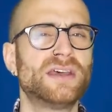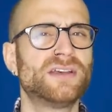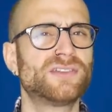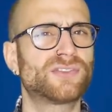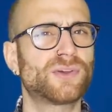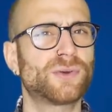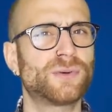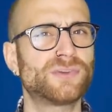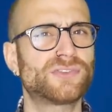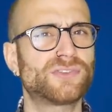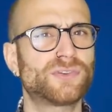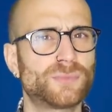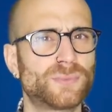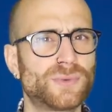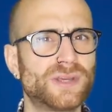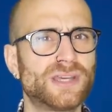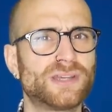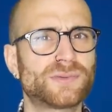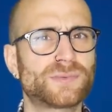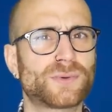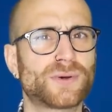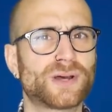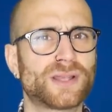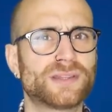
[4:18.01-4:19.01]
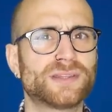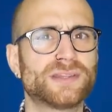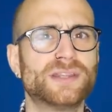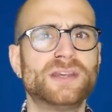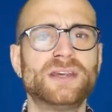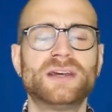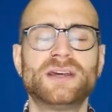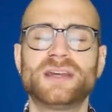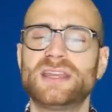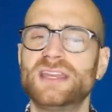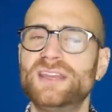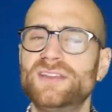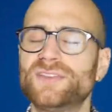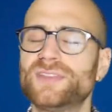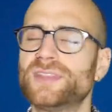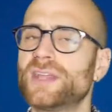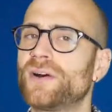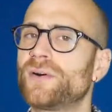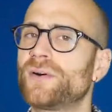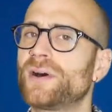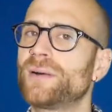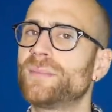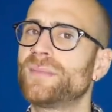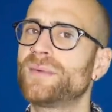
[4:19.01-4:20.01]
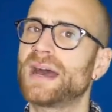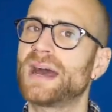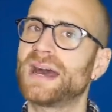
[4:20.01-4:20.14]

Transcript: So it's a weird one, even though I'm